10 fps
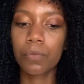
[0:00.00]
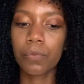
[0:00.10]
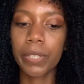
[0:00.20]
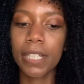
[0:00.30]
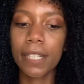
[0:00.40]

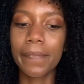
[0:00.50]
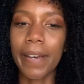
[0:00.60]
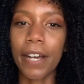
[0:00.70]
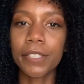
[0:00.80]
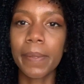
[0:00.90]

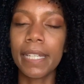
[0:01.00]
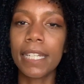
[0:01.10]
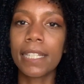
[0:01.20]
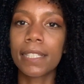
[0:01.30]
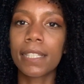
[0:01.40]

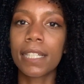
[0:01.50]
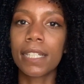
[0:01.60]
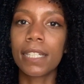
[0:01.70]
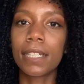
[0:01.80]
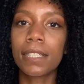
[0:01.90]
reevaluating
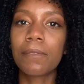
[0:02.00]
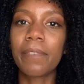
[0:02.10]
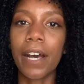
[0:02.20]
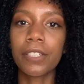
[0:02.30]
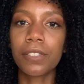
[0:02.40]
the
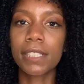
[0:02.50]
values